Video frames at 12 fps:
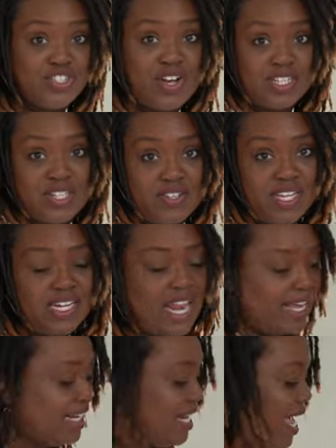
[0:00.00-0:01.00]
You also get
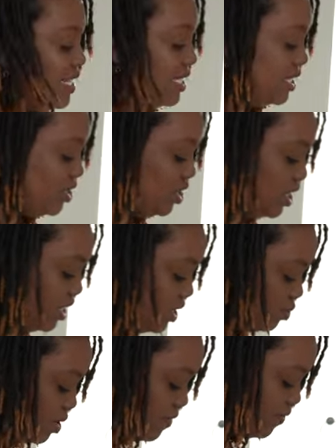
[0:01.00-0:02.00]
like a nice little
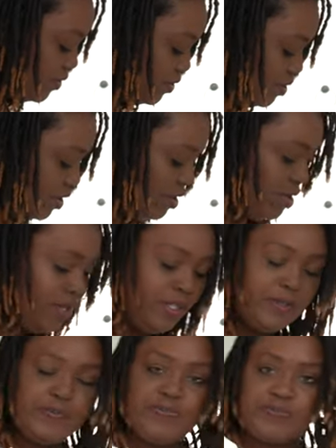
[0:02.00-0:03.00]
dust ruffle.
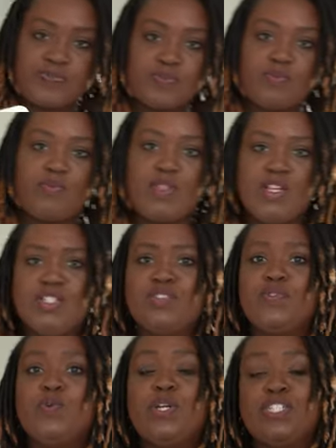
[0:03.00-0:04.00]
So
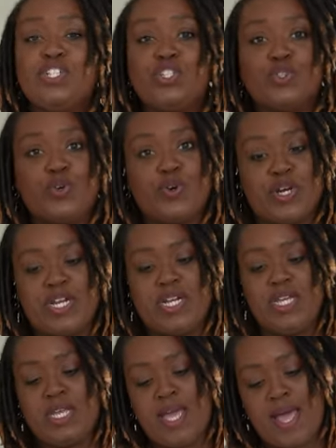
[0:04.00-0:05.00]
if you want to store it,
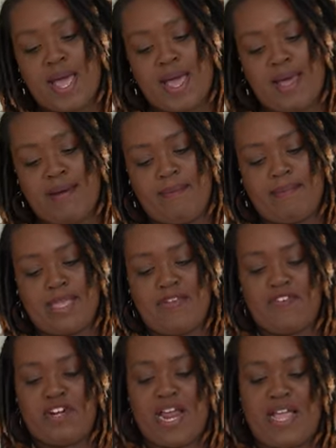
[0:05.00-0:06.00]

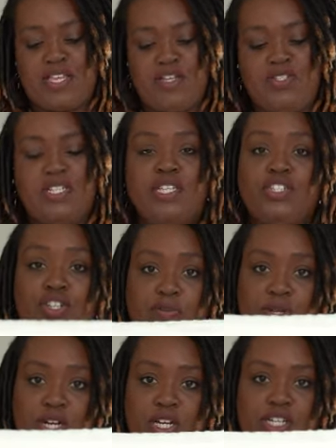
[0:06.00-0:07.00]
if you're not using it, you can
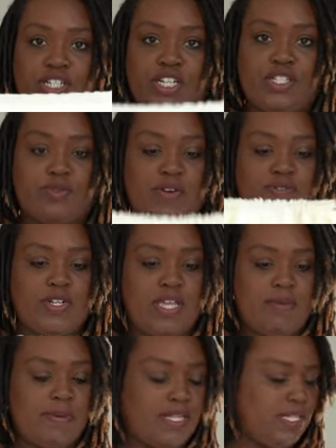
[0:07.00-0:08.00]
put it on your dust ruffle to
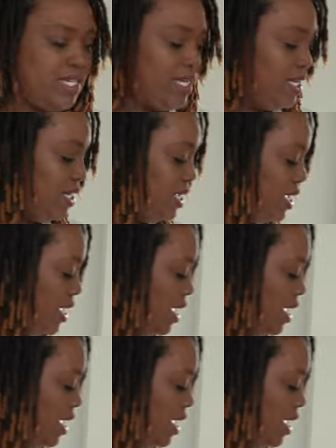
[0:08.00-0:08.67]
keep it clean.